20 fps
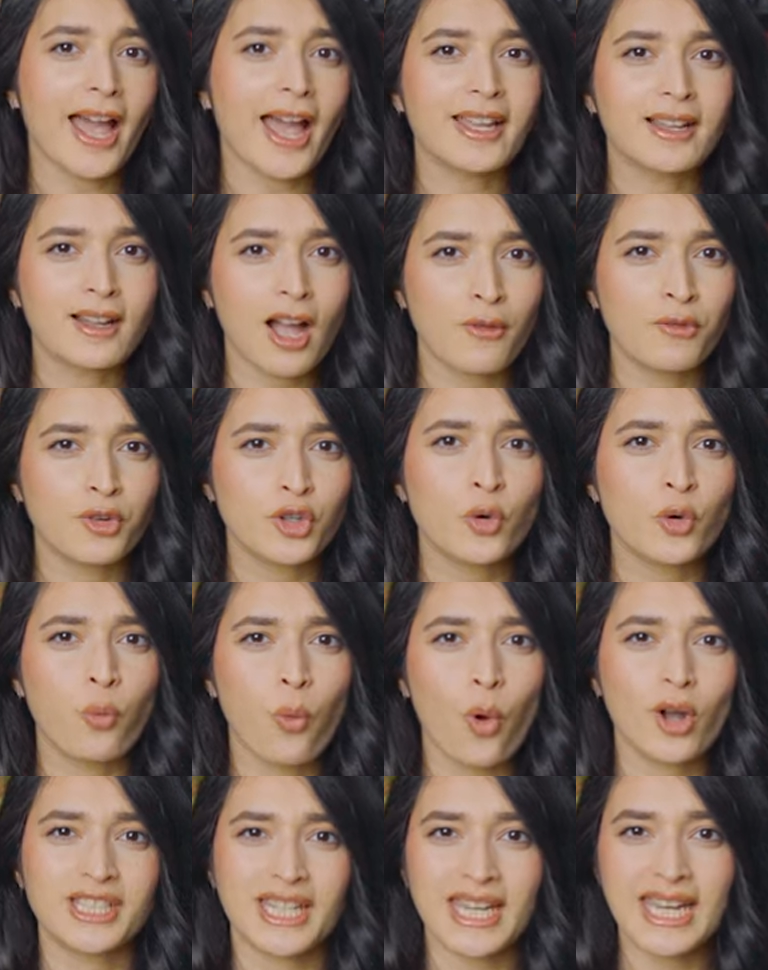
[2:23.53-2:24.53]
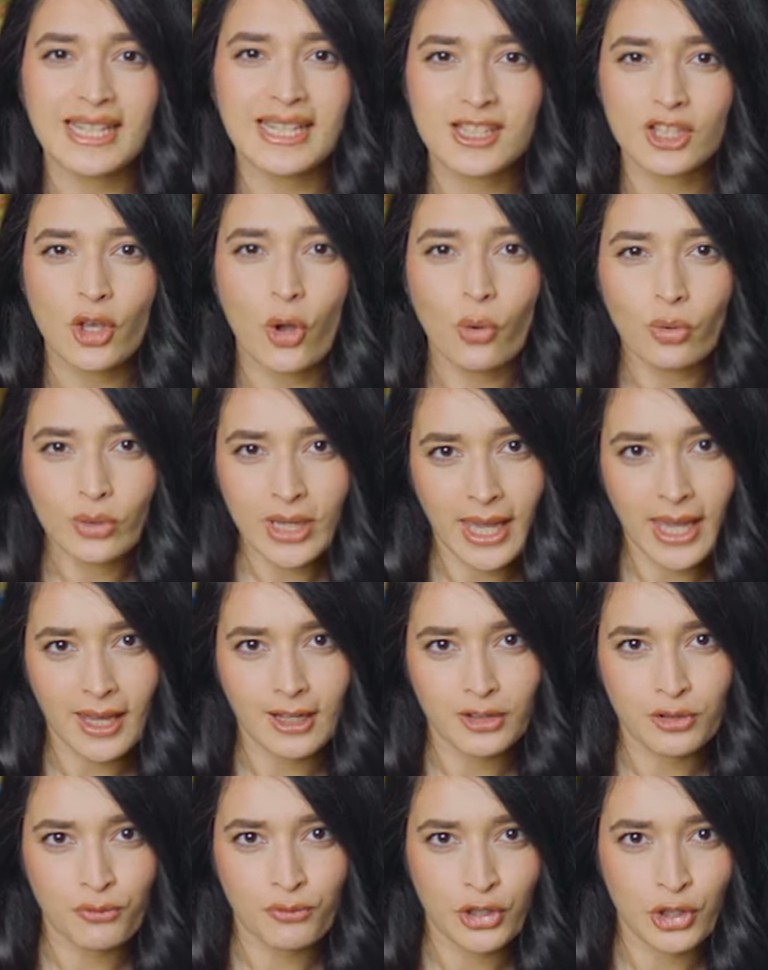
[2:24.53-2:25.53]
I cover what is
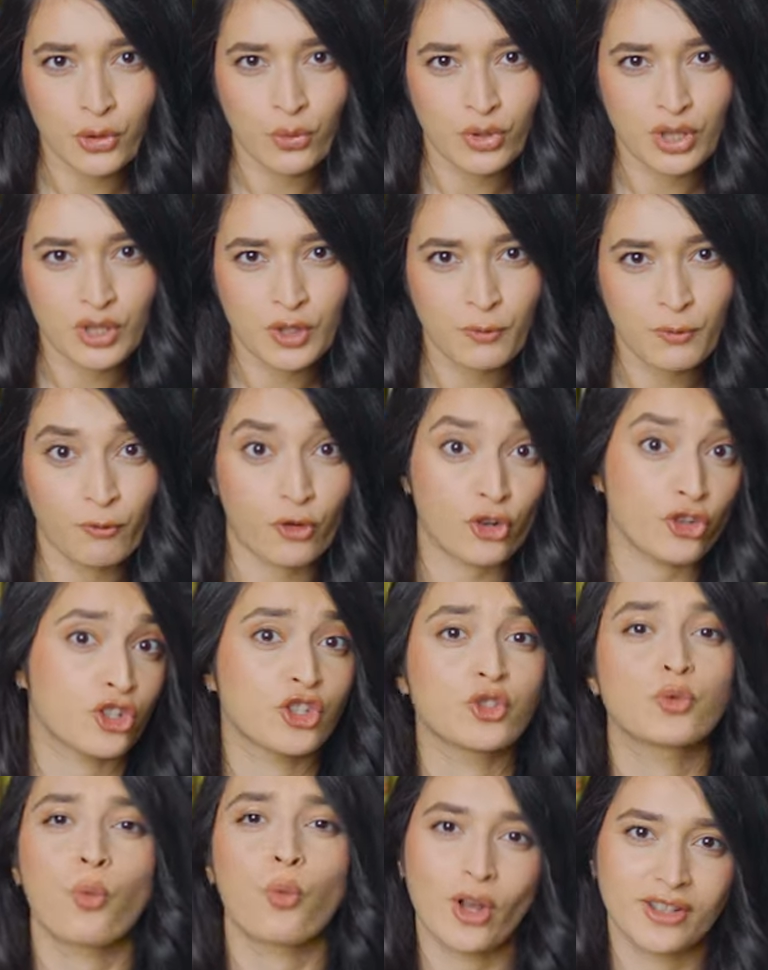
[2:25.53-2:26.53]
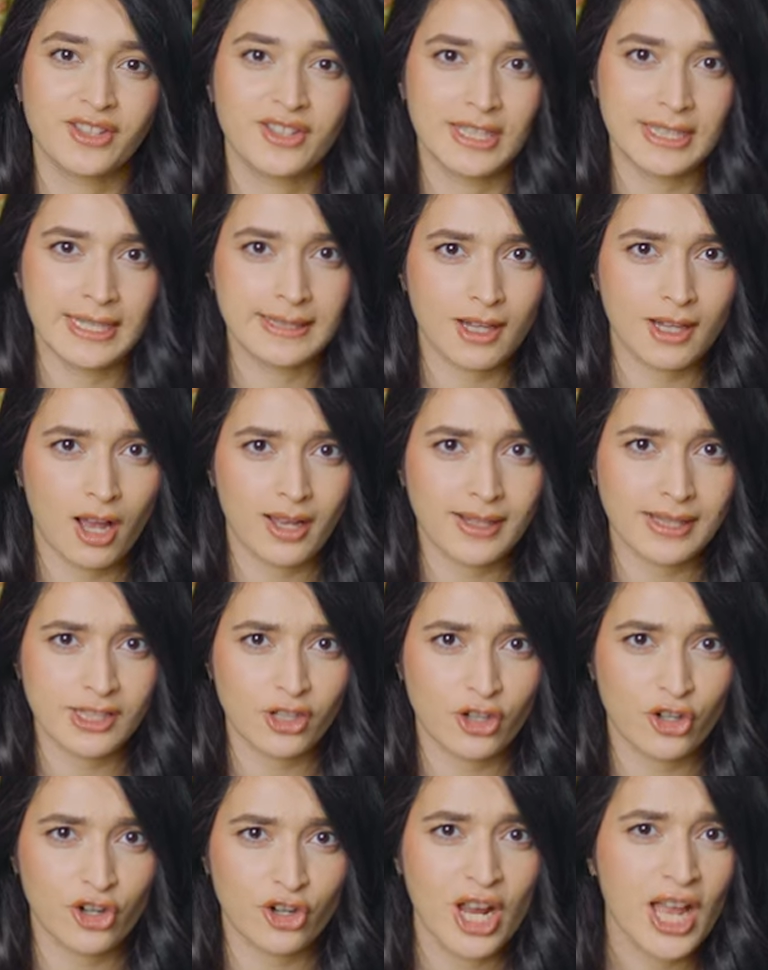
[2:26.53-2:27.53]
okay to fuse versus what's a
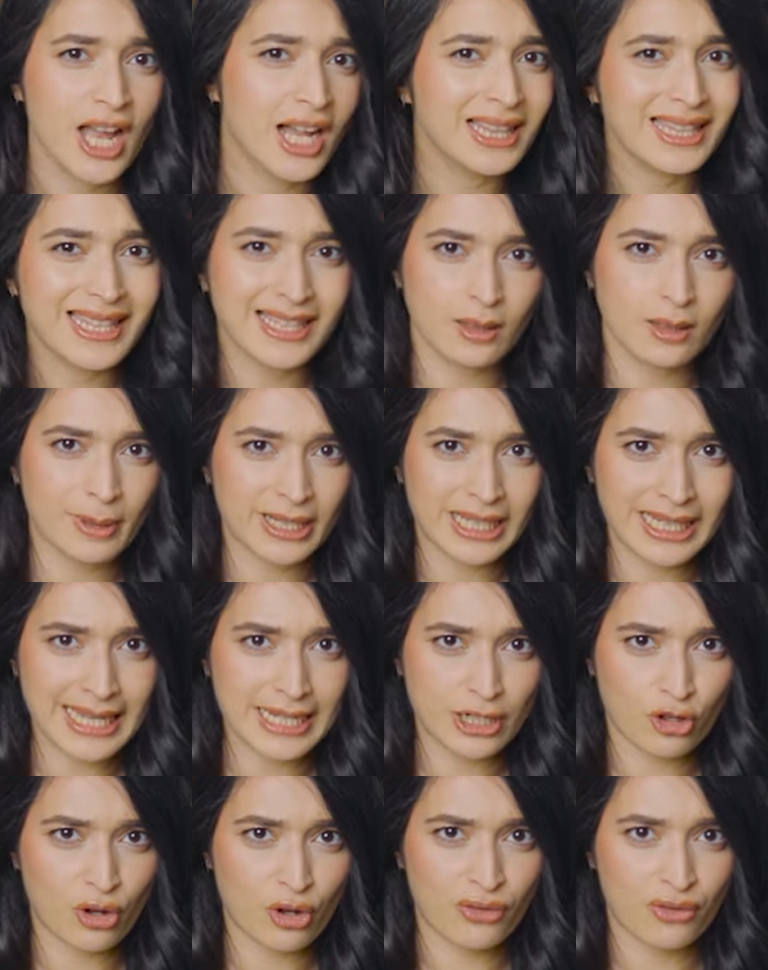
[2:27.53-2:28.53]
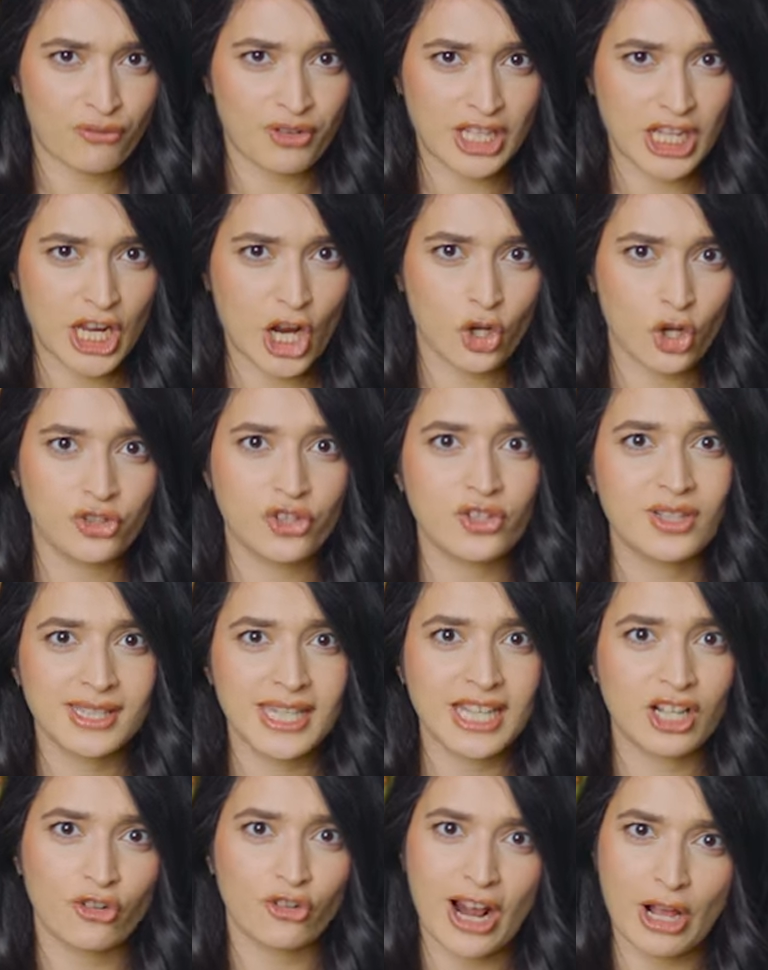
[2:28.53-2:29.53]
disaster a little bit later in the video, so
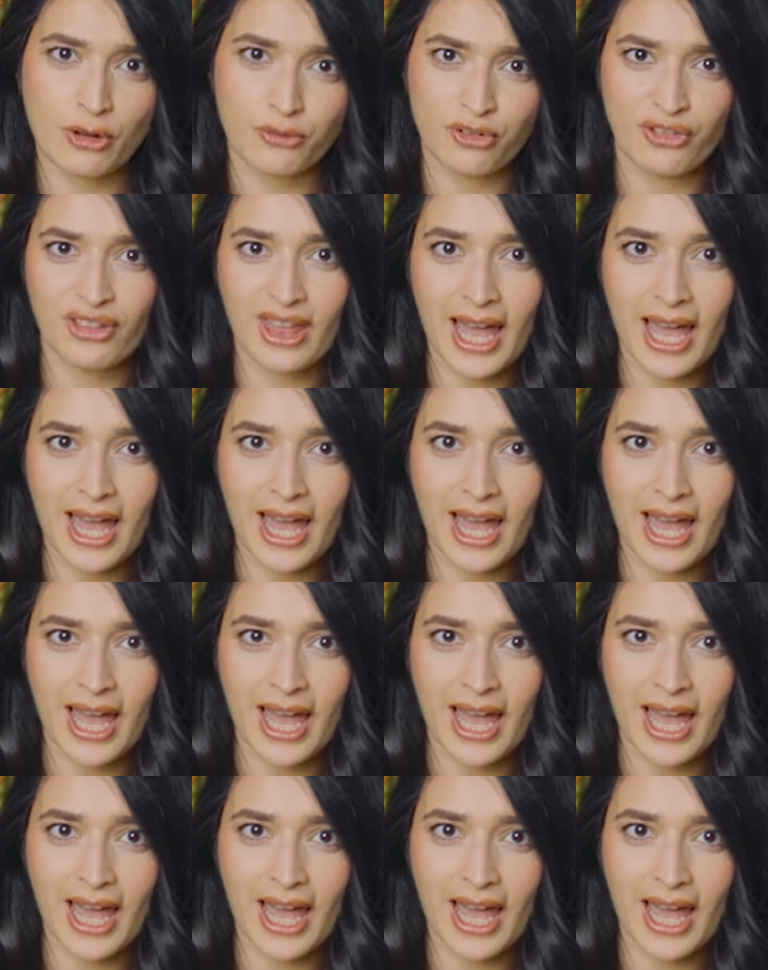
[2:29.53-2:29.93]
stick around for